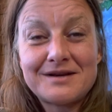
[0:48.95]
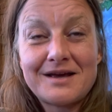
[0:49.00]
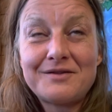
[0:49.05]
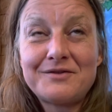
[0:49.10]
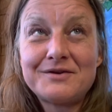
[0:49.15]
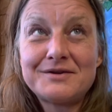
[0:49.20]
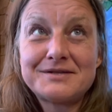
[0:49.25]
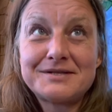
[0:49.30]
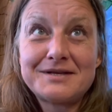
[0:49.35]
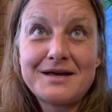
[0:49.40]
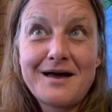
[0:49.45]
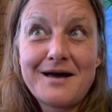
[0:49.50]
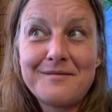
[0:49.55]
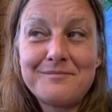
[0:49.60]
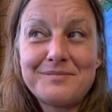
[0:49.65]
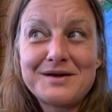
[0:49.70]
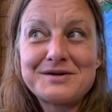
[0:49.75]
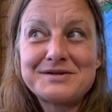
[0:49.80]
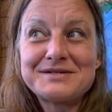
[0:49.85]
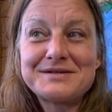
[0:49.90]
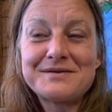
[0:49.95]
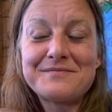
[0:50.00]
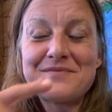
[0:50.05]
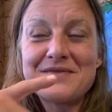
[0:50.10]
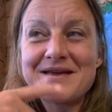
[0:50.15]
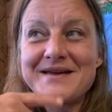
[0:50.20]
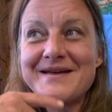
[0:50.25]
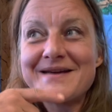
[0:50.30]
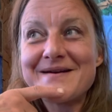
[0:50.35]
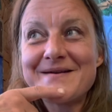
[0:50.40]
I looked up because I'm
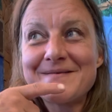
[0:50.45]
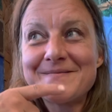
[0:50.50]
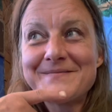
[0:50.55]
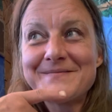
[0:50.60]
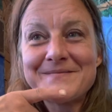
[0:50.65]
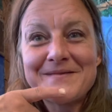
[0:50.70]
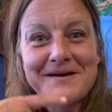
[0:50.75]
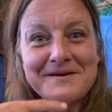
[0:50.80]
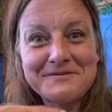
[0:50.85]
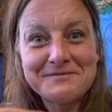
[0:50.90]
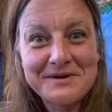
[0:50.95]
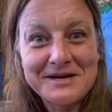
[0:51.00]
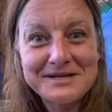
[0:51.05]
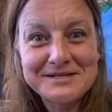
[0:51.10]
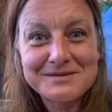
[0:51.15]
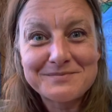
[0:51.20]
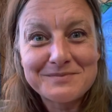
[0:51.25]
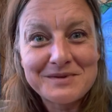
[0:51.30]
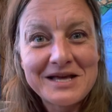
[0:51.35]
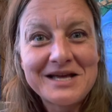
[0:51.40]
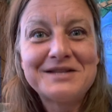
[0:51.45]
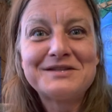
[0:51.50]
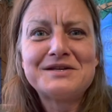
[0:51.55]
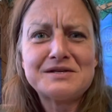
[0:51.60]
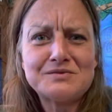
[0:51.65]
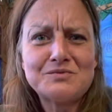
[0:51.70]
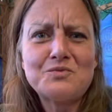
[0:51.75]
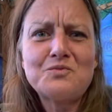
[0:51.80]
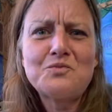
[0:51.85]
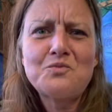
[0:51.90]
thinking, how do I explain
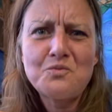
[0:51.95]
this?